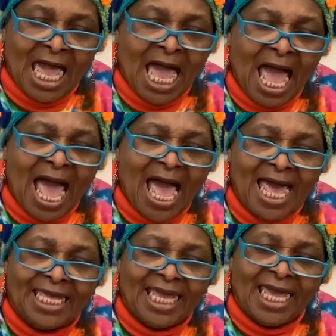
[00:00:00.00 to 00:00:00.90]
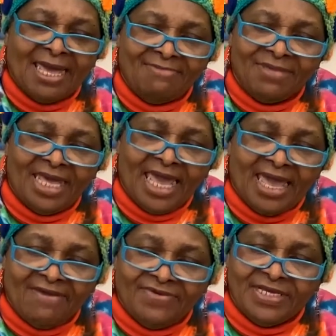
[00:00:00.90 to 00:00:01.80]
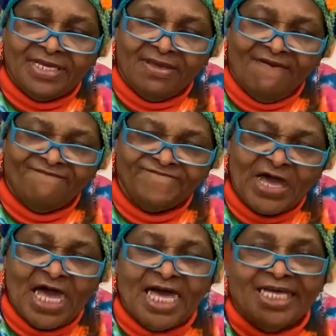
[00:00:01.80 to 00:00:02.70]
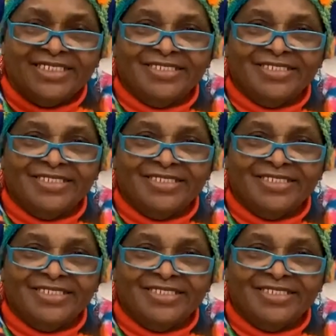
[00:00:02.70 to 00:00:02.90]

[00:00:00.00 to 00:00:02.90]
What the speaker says: I am having fun.